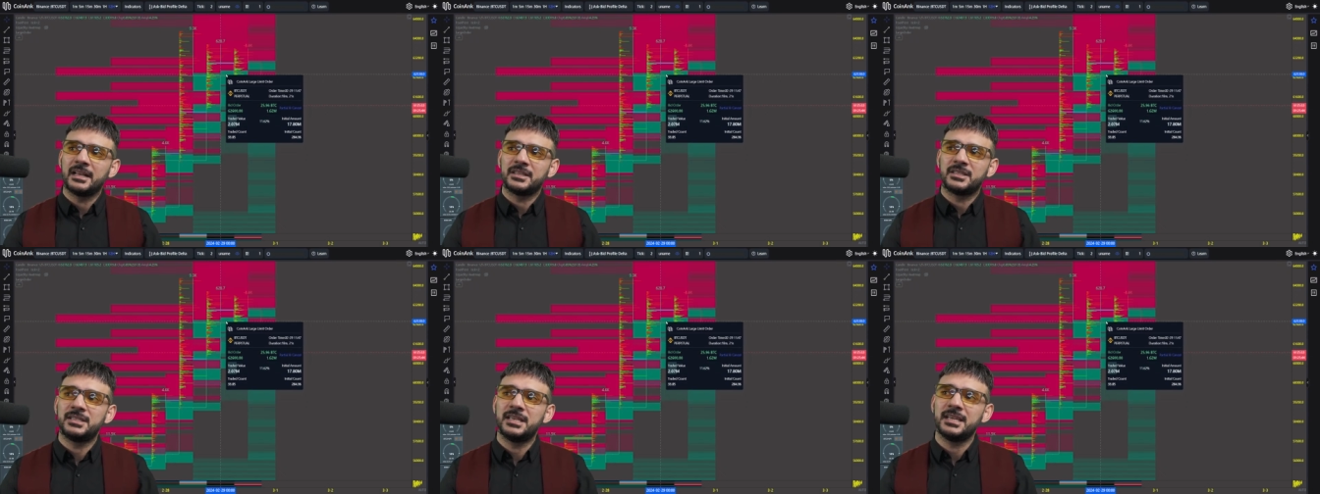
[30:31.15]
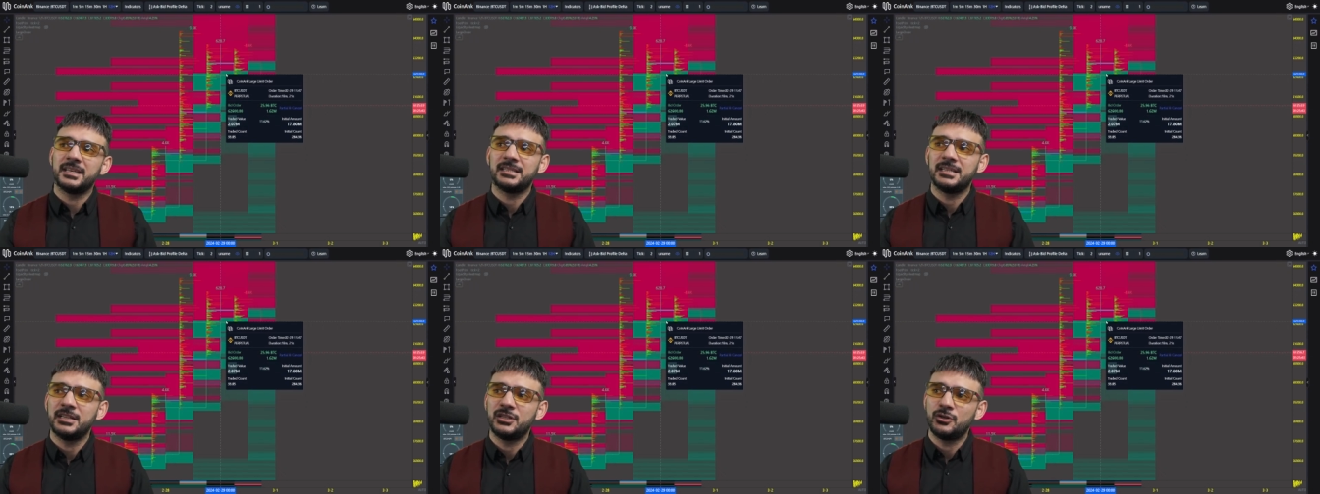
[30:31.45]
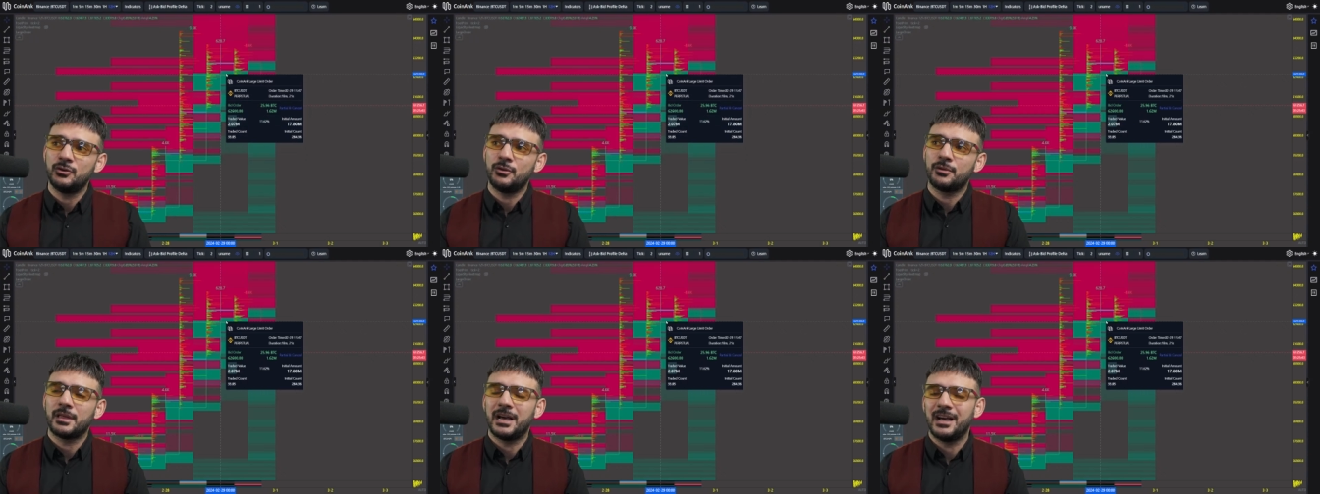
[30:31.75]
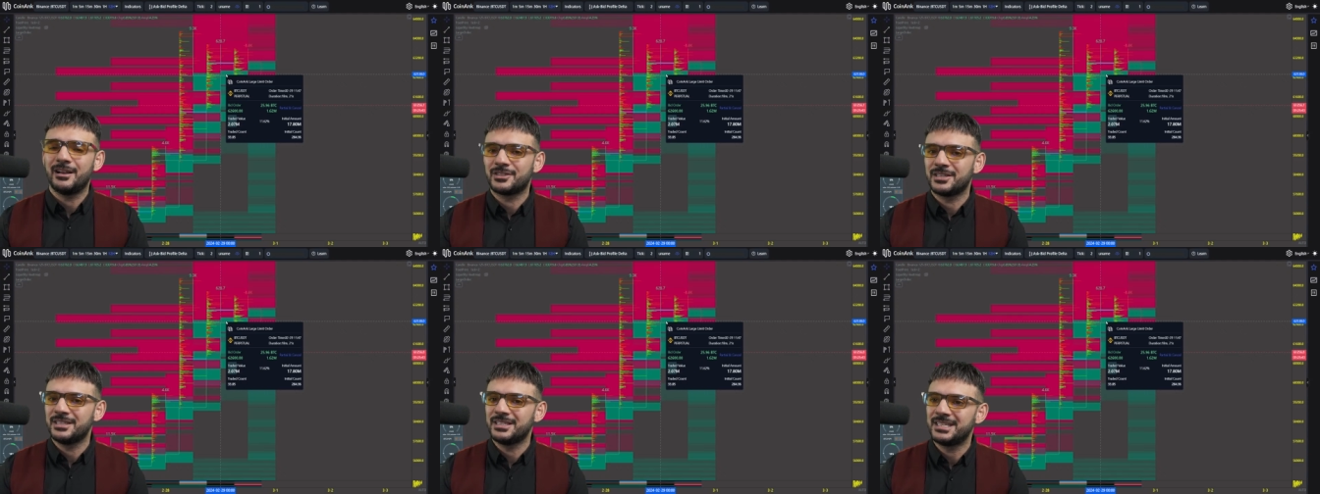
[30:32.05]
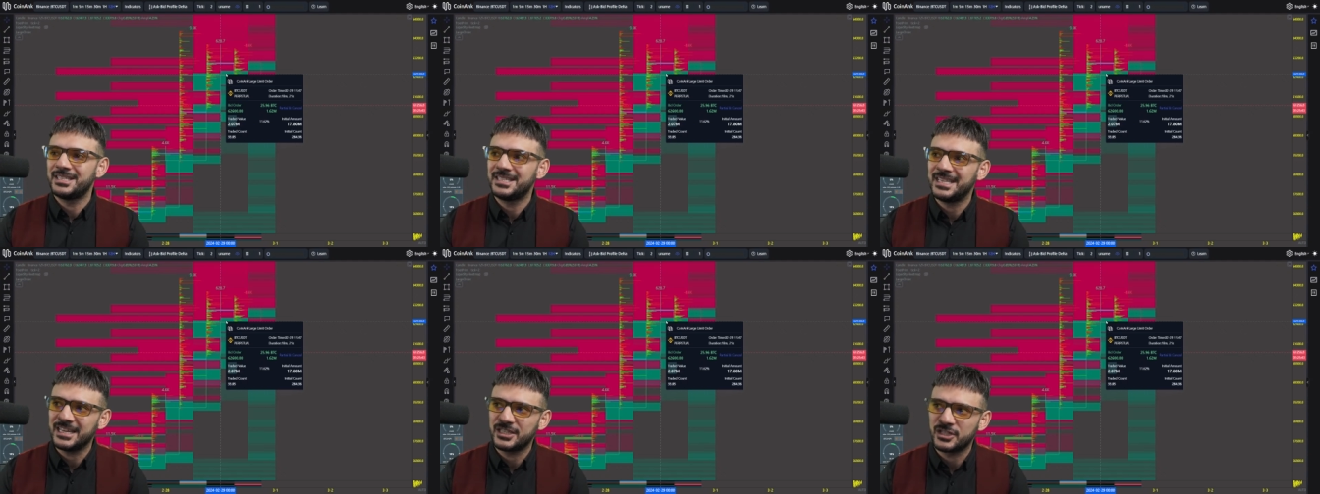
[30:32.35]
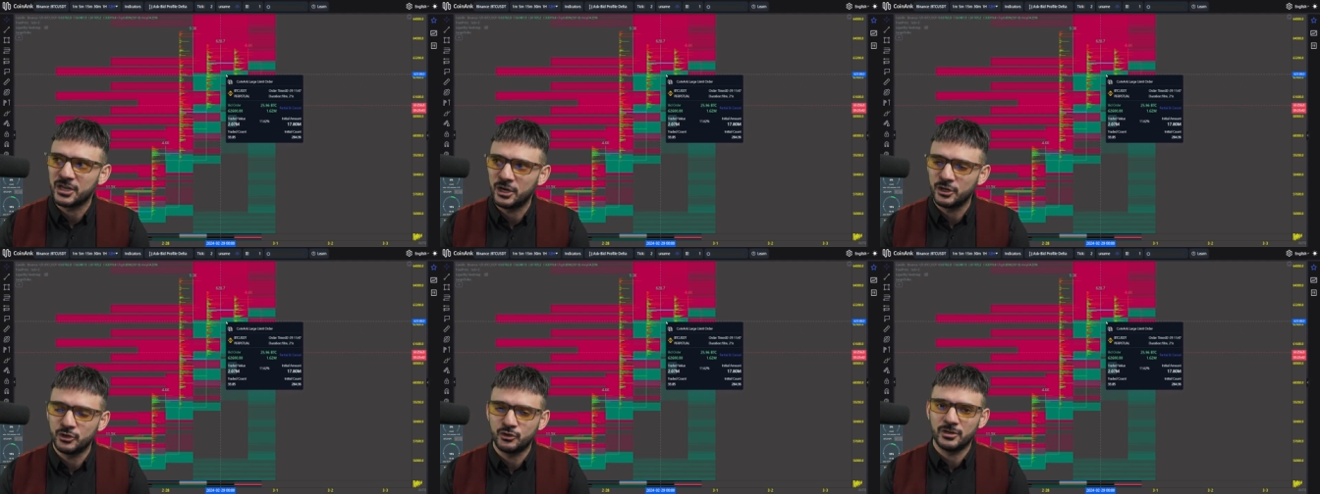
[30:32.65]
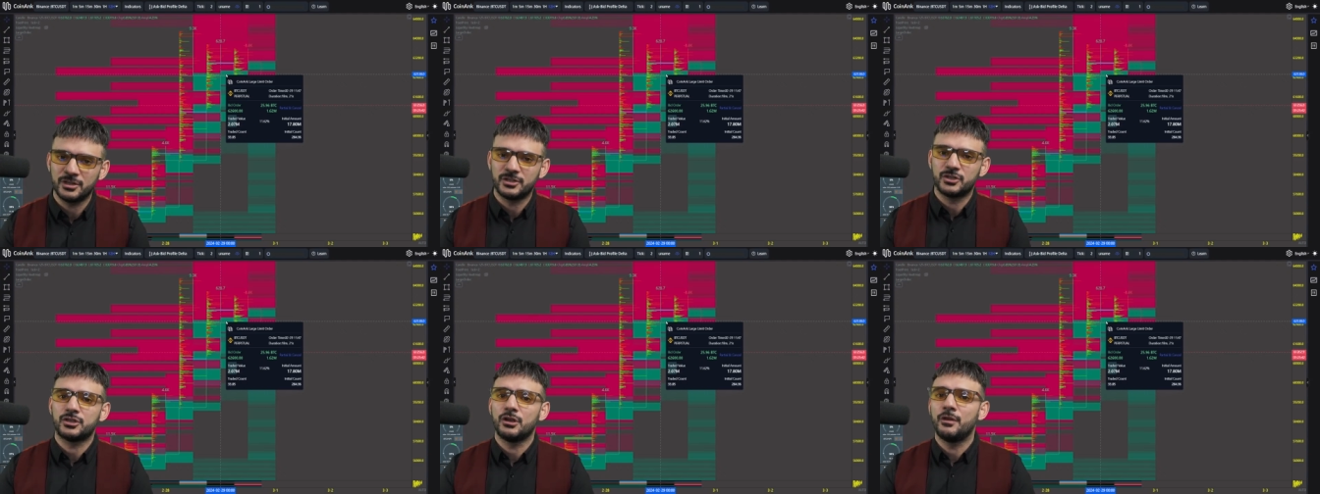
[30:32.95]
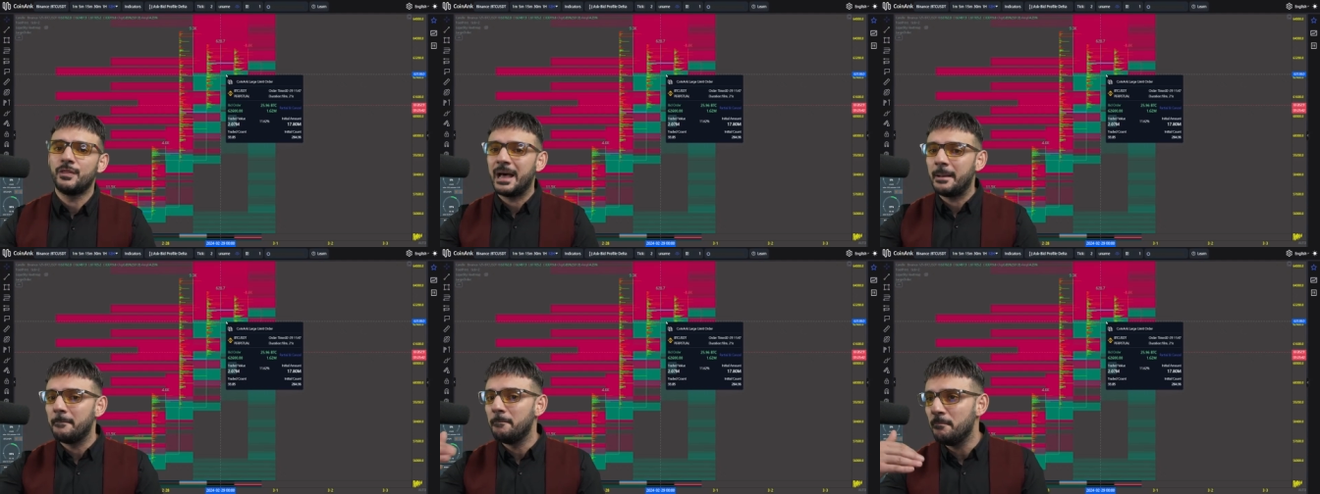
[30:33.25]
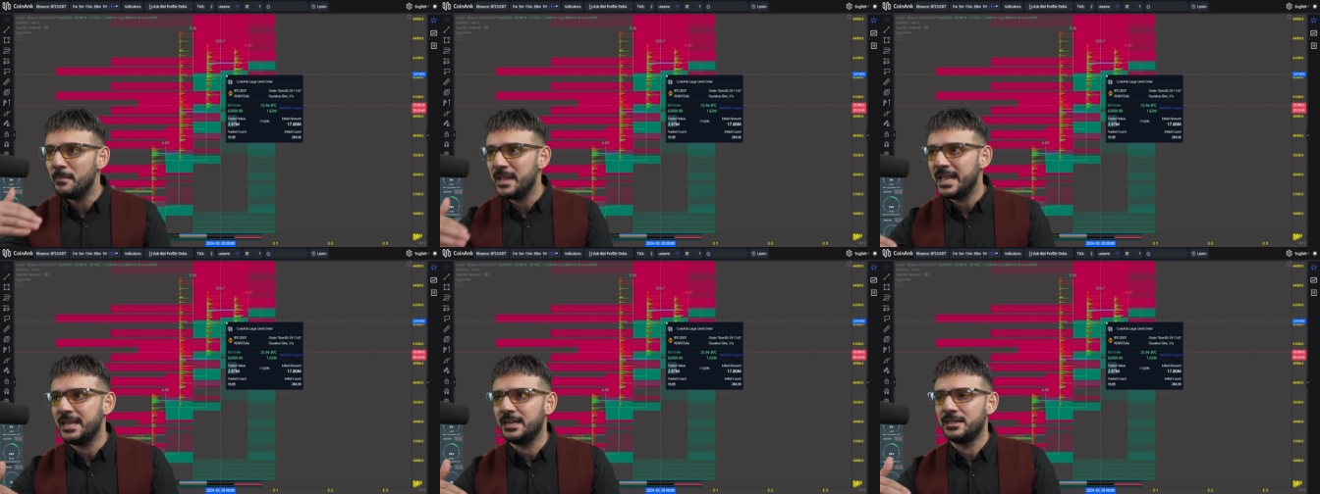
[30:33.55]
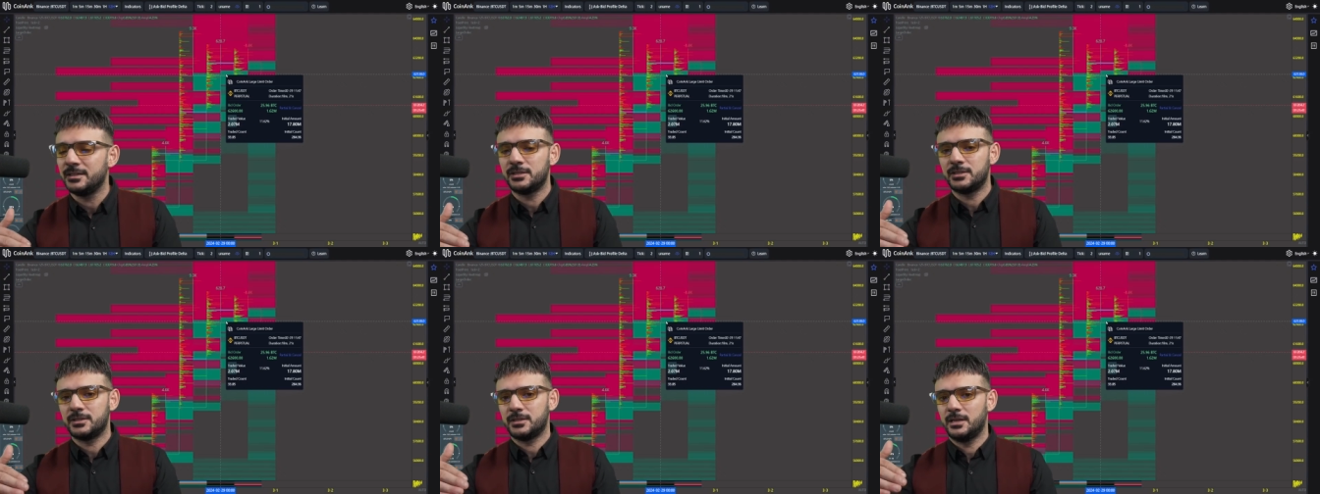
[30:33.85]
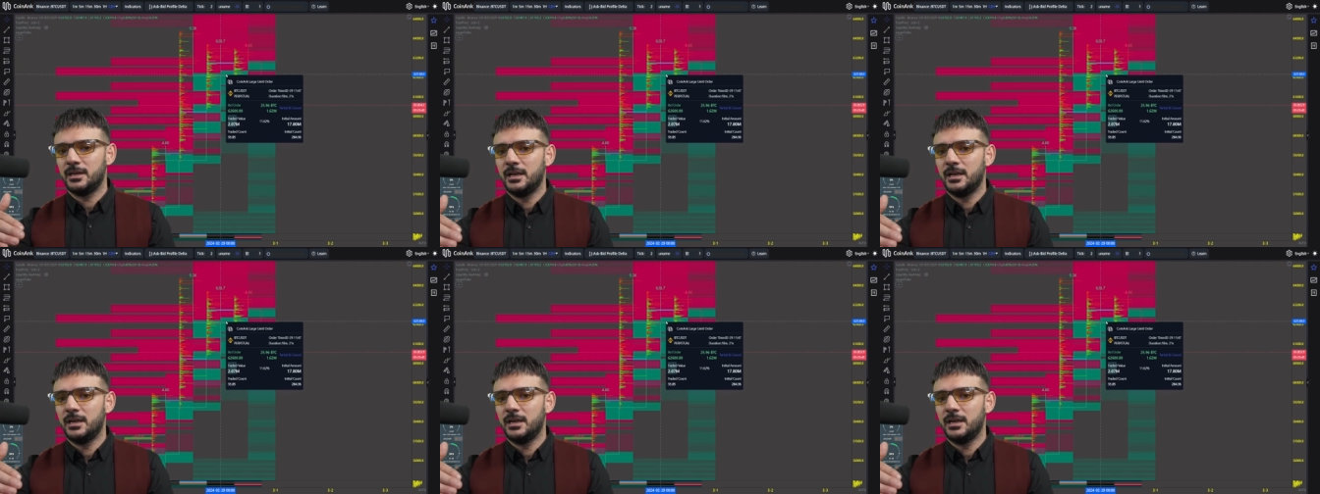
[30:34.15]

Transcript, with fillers: 62,600. So that means